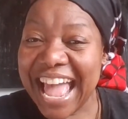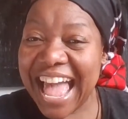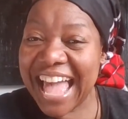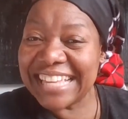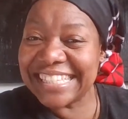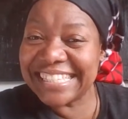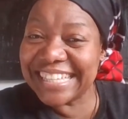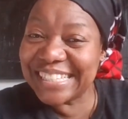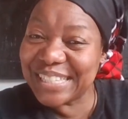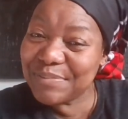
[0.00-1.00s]
Hi,
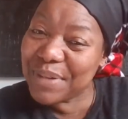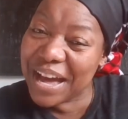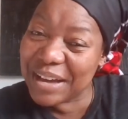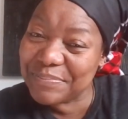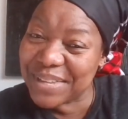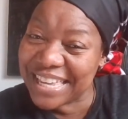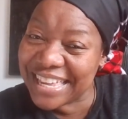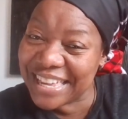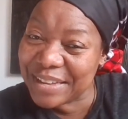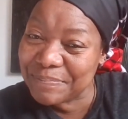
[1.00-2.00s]
Sissy
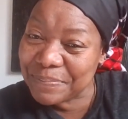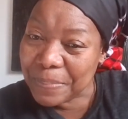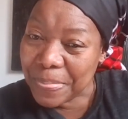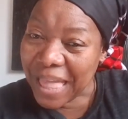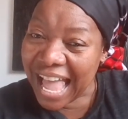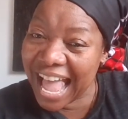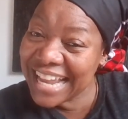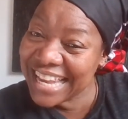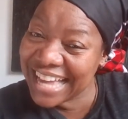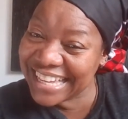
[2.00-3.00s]
Barbie.
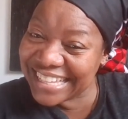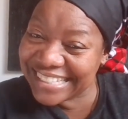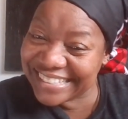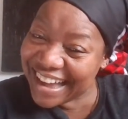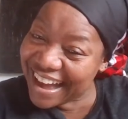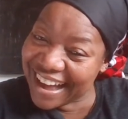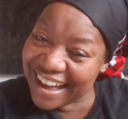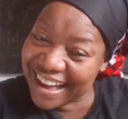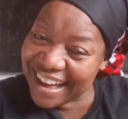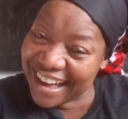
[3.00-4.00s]
Hi, Lucky
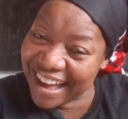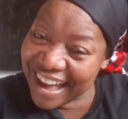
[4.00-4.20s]
Star.